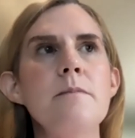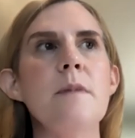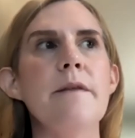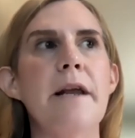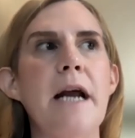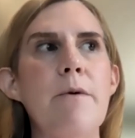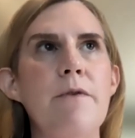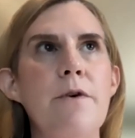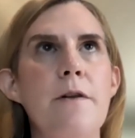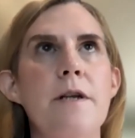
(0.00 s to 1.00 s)
that I
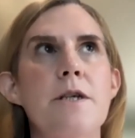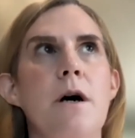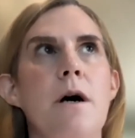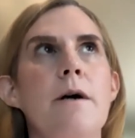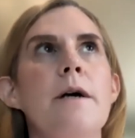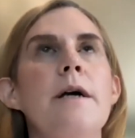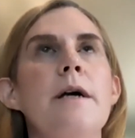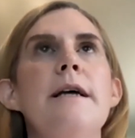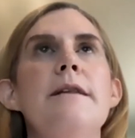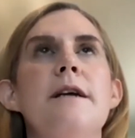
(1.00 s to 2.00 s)
reviewed in the talk
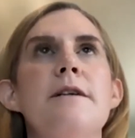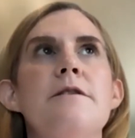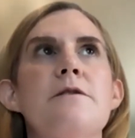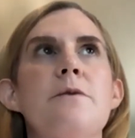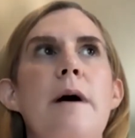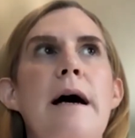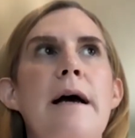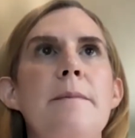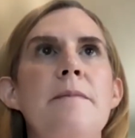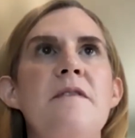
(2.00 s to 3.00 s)
that
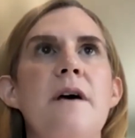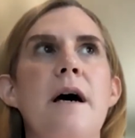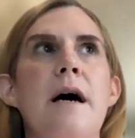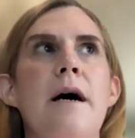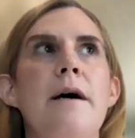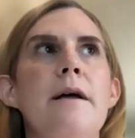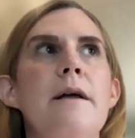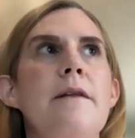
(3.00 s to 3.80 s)
describes uh,